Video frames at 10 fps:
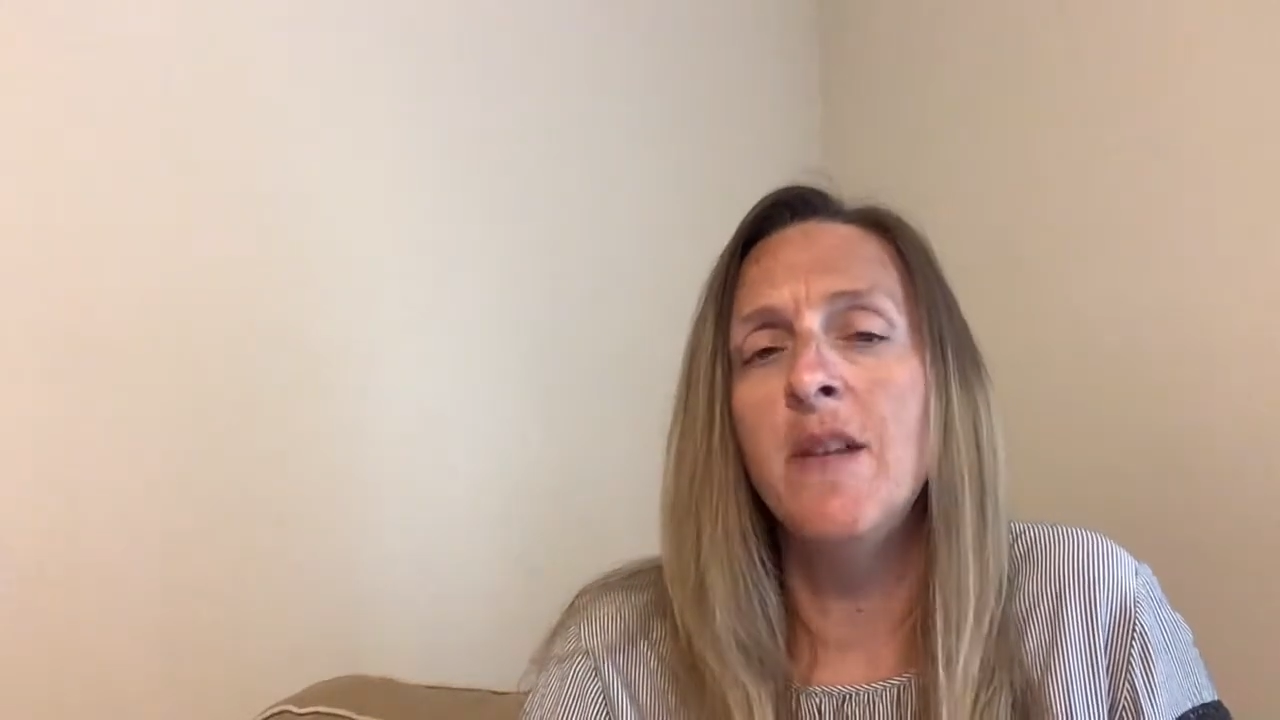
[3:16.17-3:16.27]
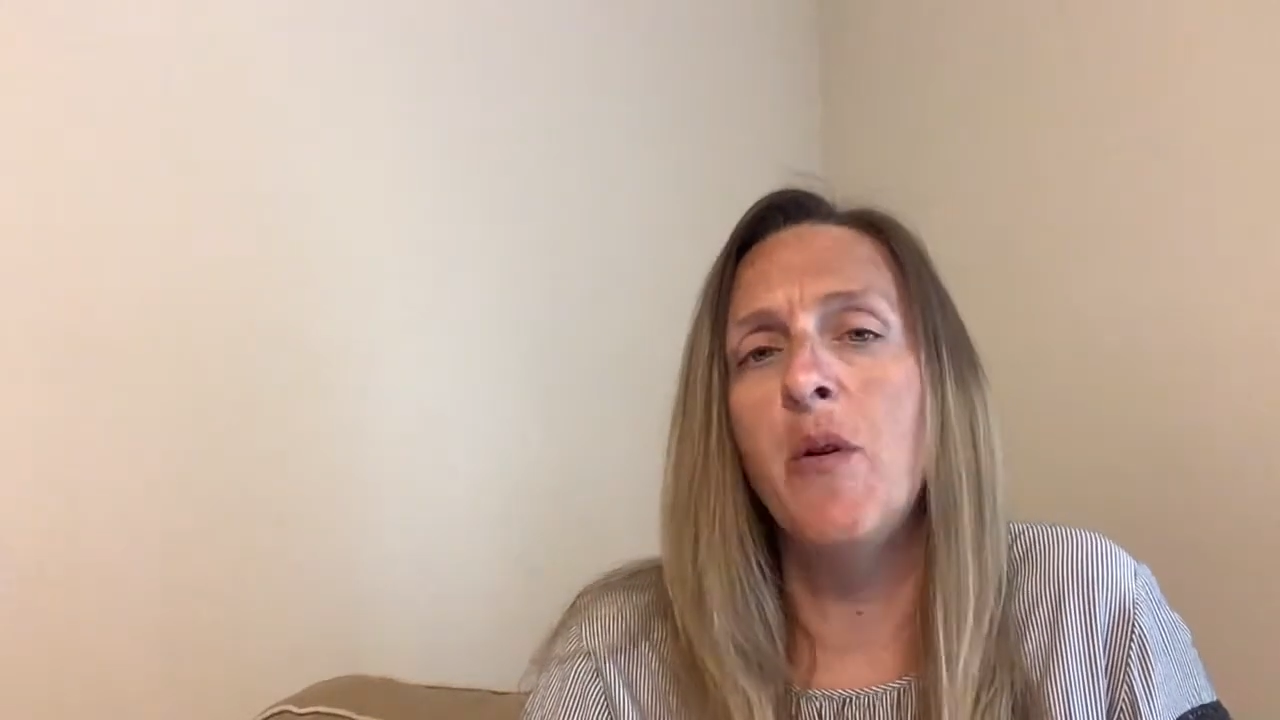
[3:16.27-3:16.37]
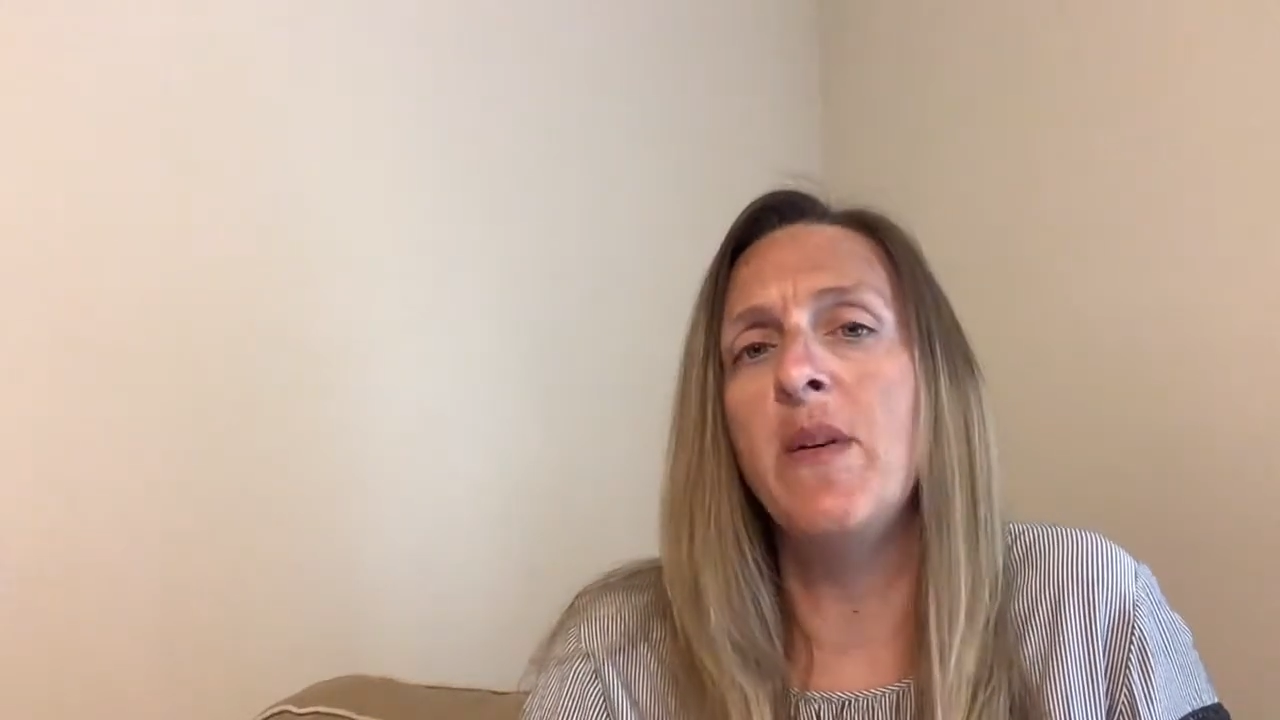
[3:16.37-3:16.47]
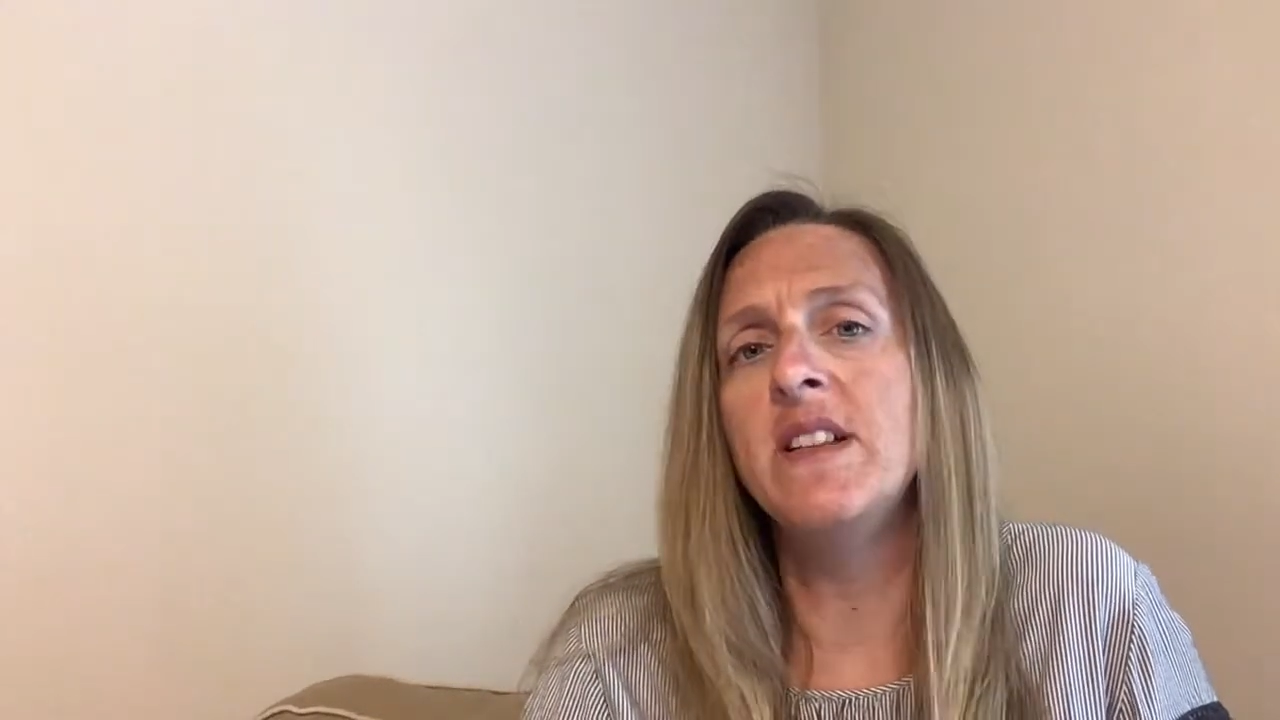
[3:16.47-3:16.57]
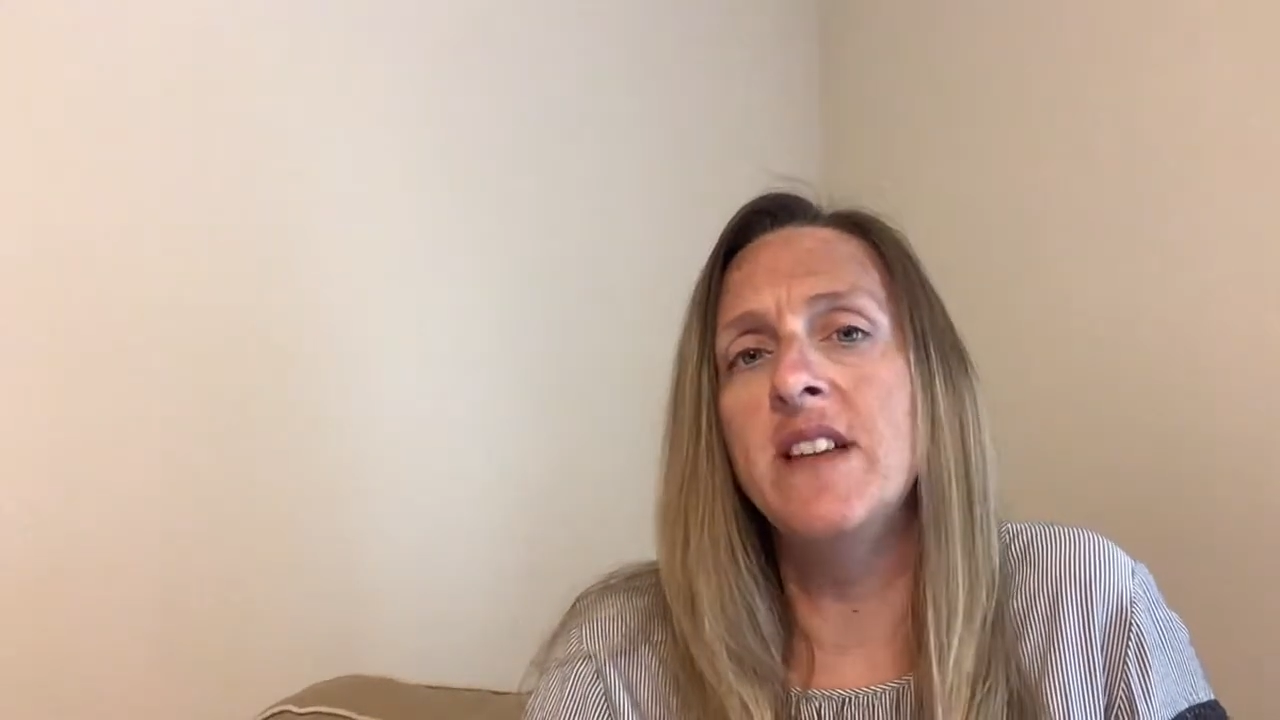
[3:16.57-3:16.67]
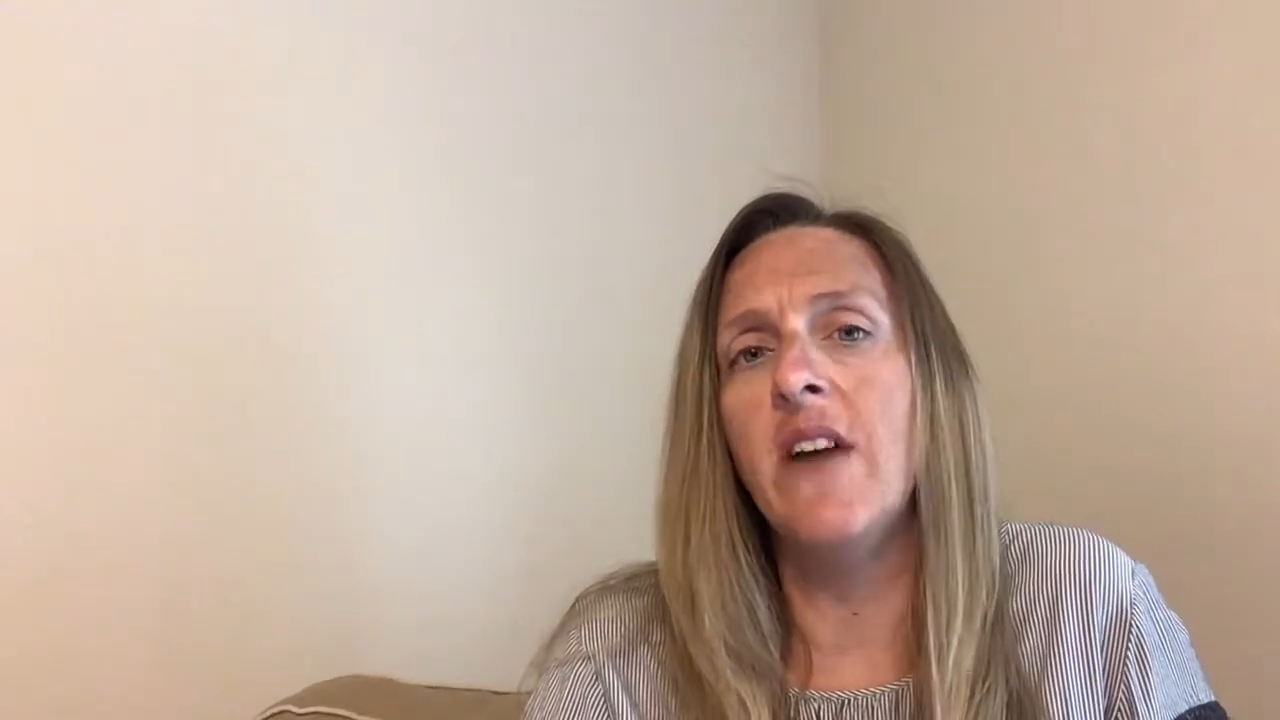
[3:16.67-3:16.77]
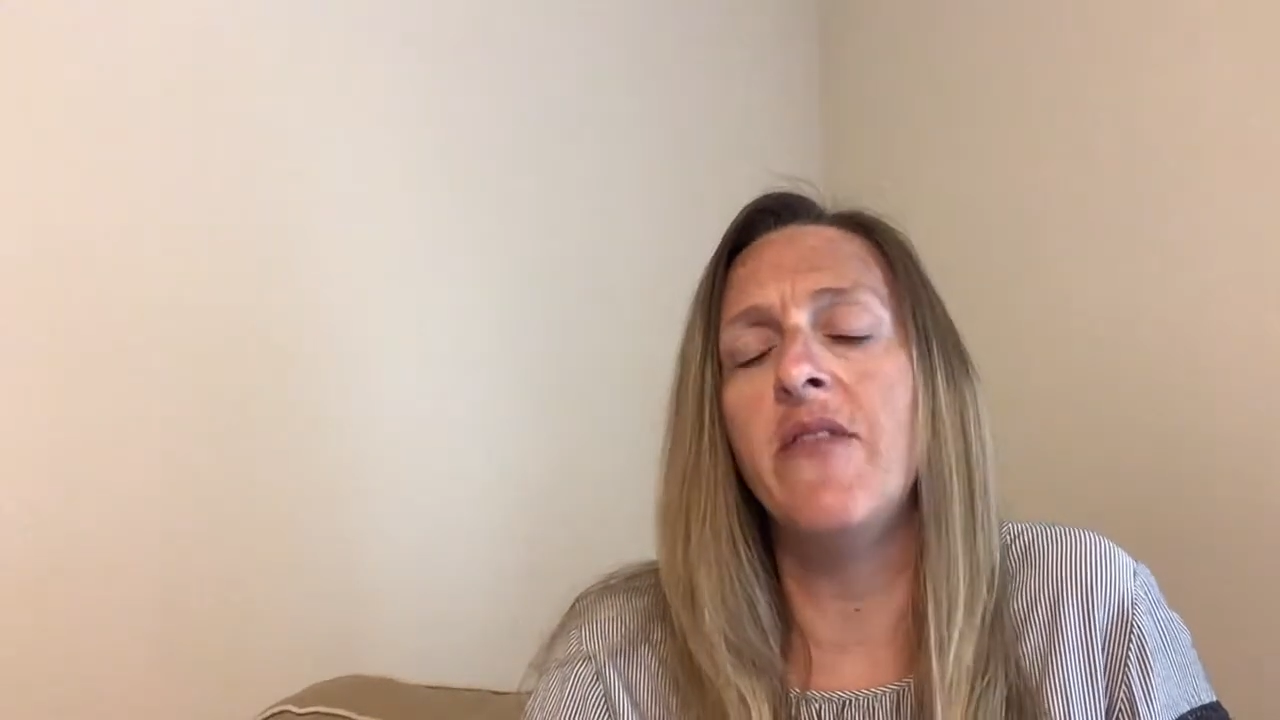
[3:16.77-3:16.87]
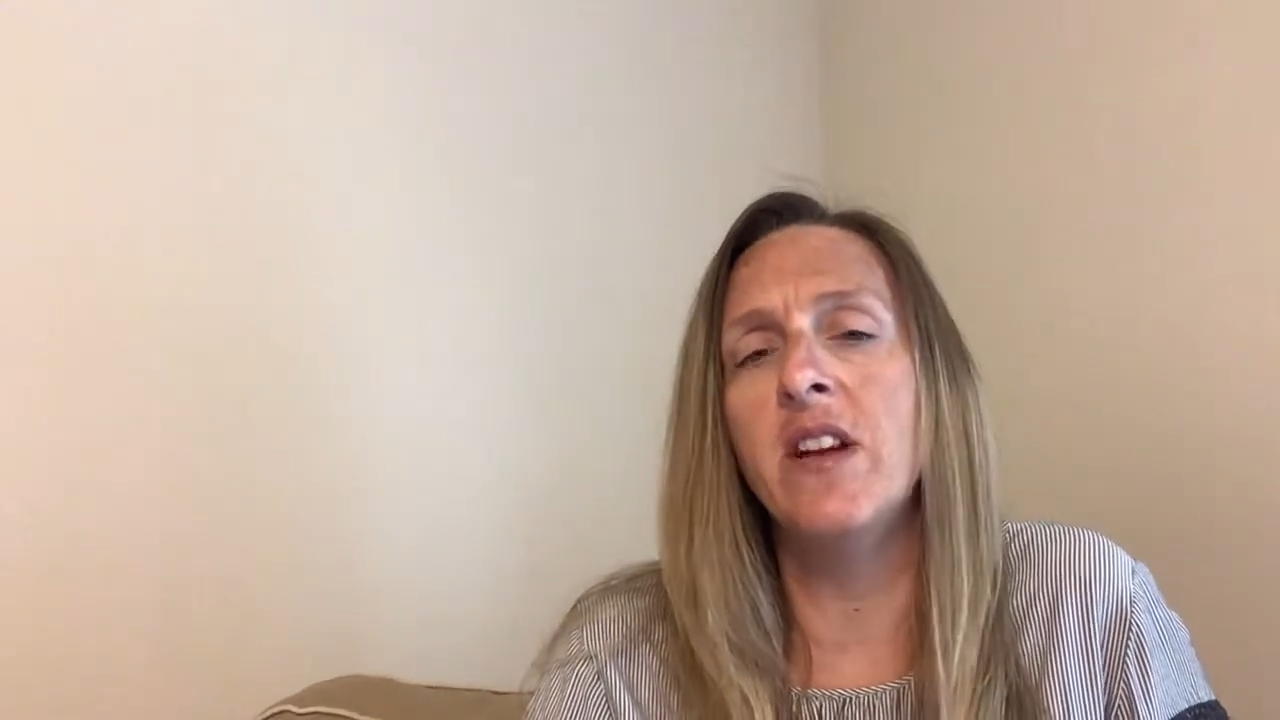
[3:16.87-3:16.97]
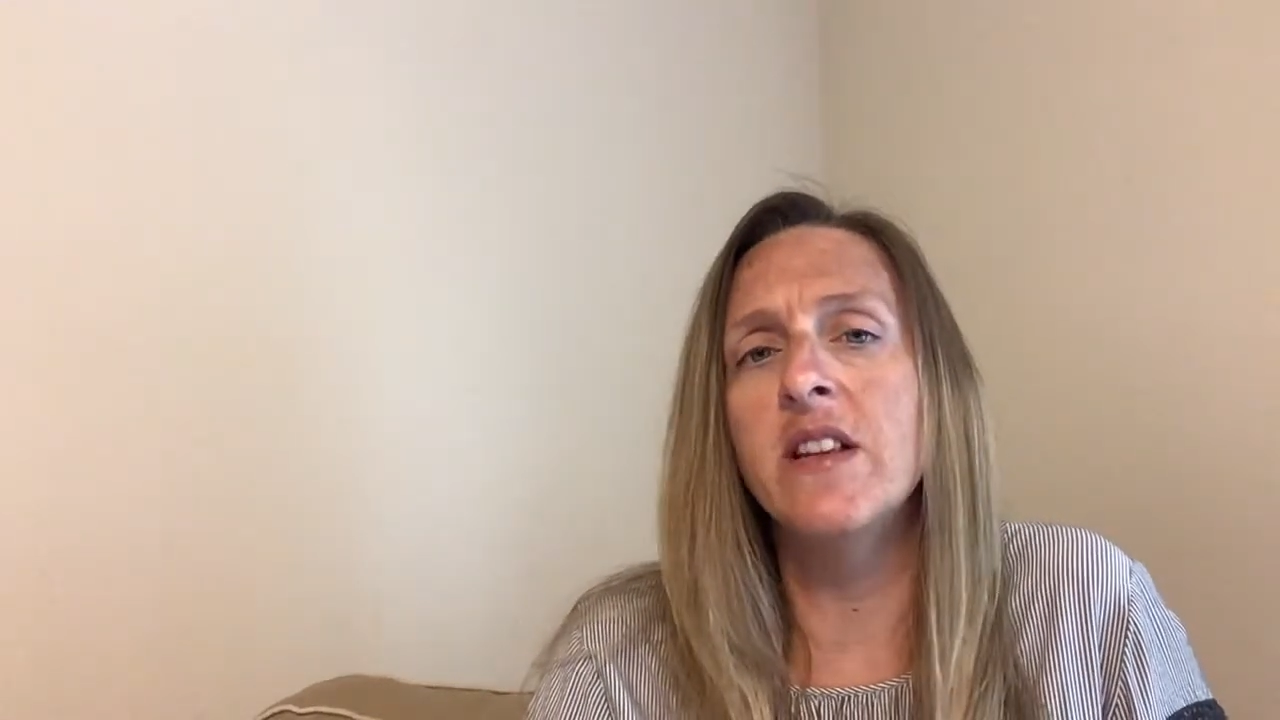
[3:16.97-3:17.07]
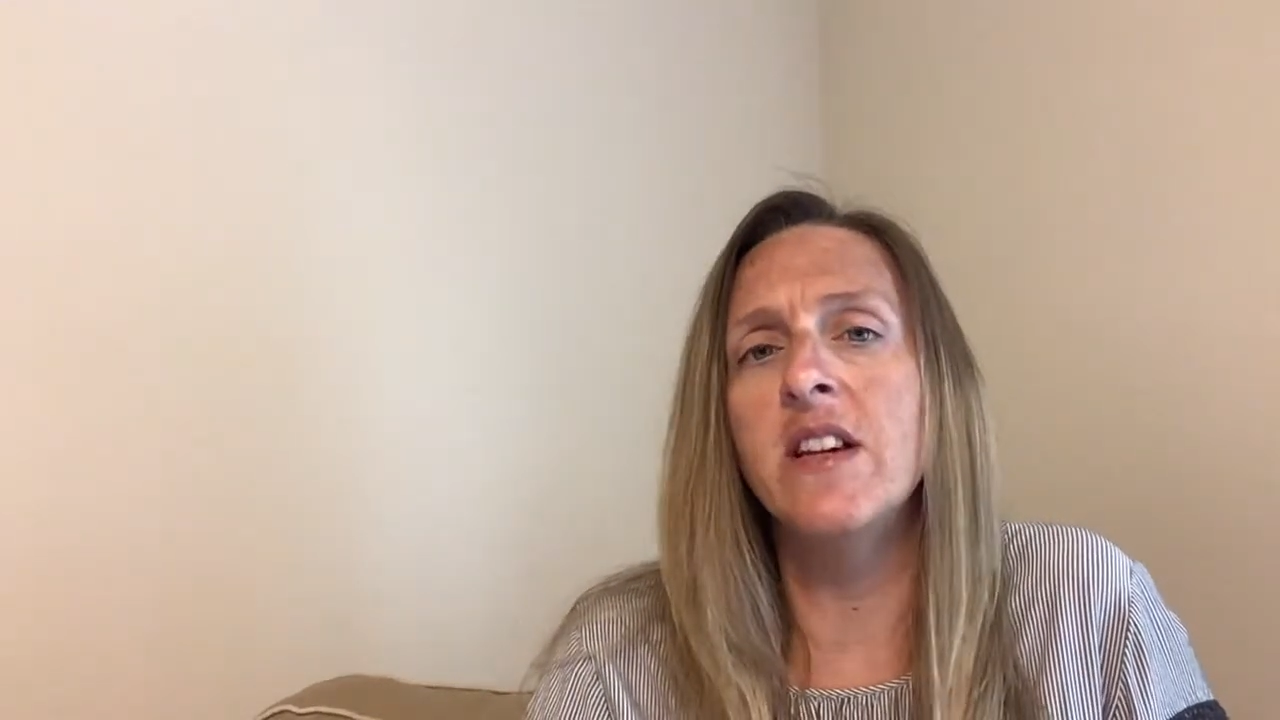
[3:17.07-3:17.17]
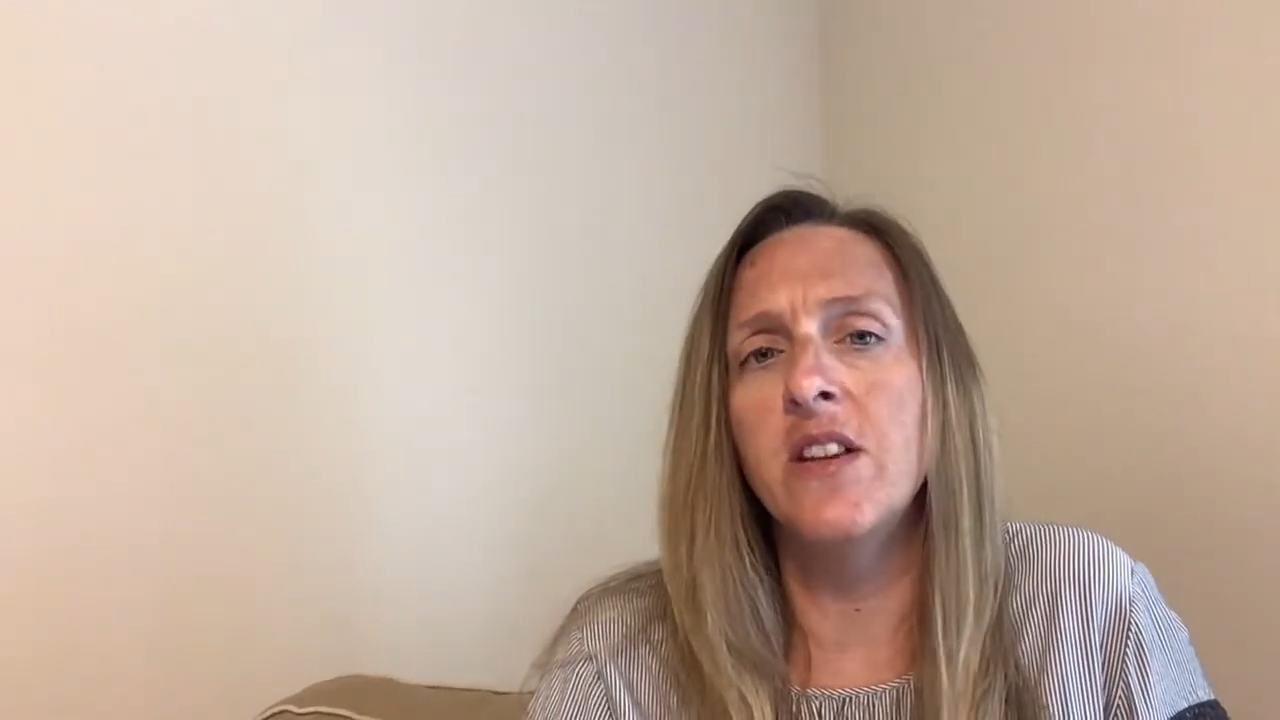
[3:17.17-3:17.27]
but we definitely